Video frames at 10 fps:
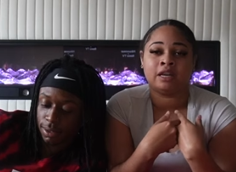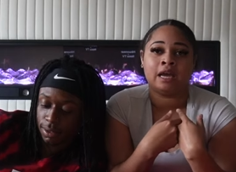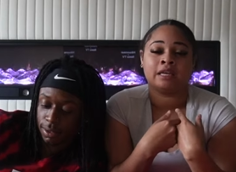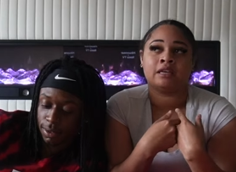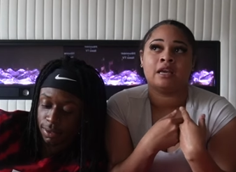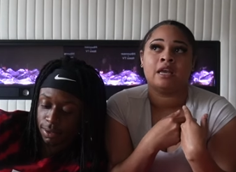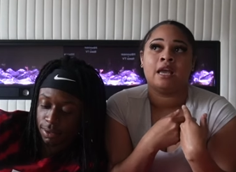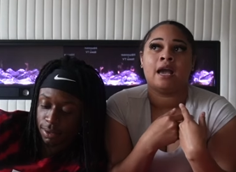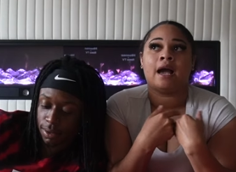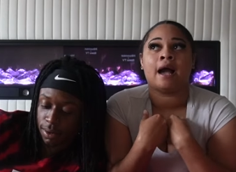Speaker 1: like
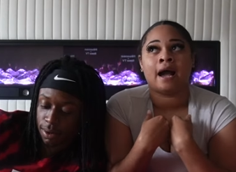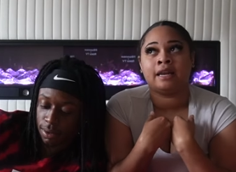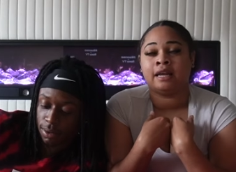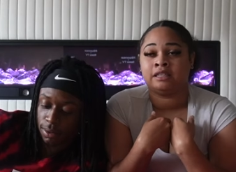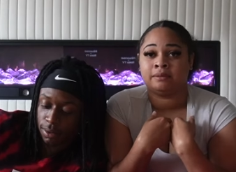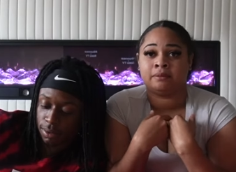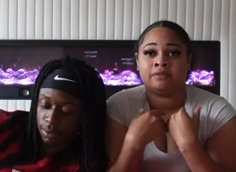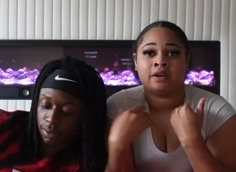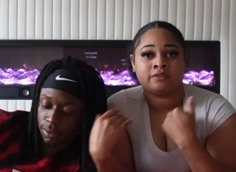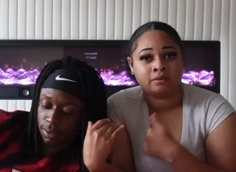I like to
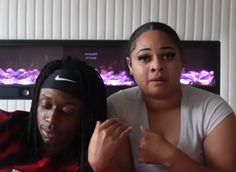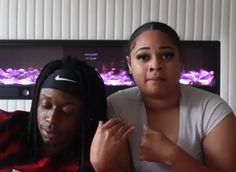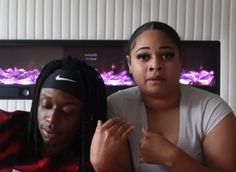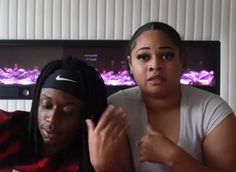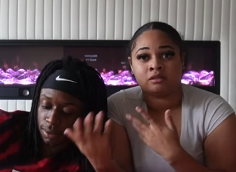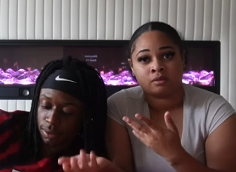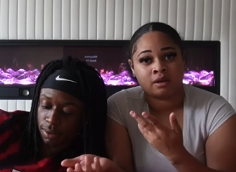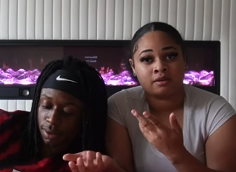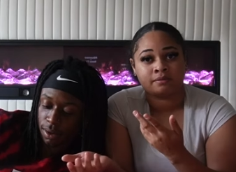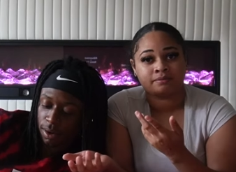provide for my men as
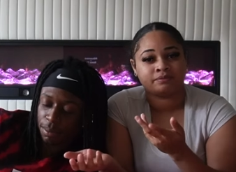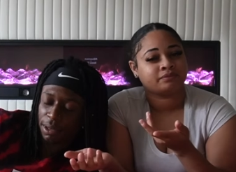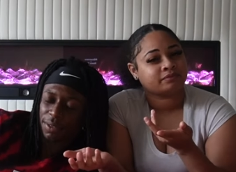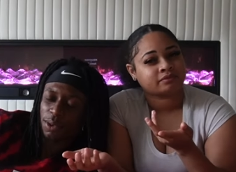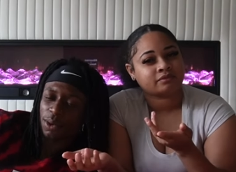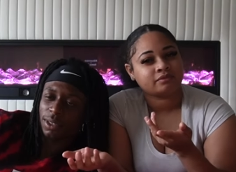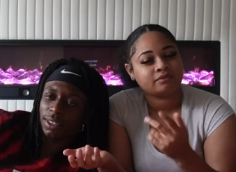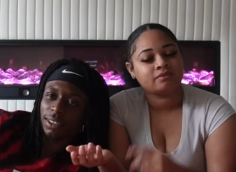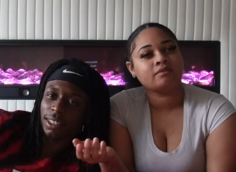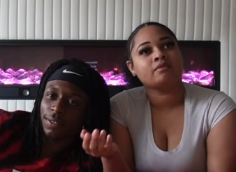well.
Speaker 2: But of
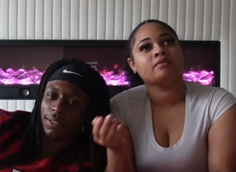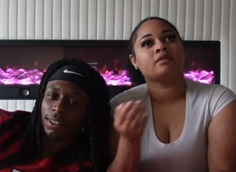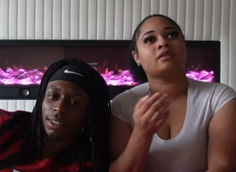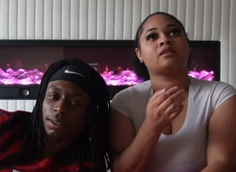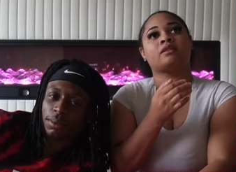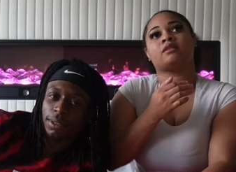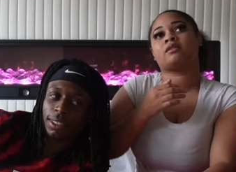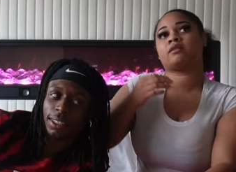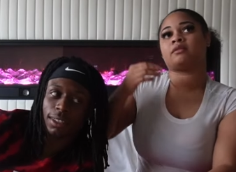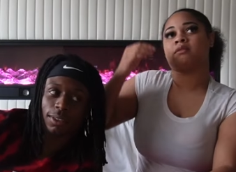course, if it, you know what I'm
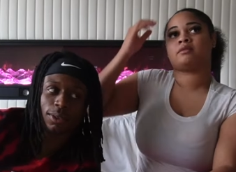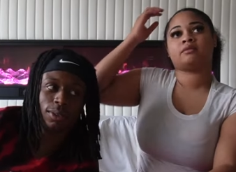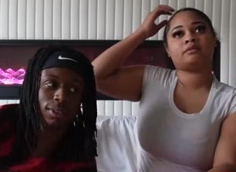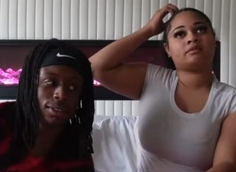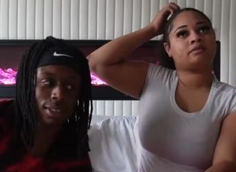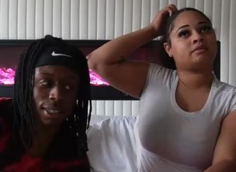saying, of course,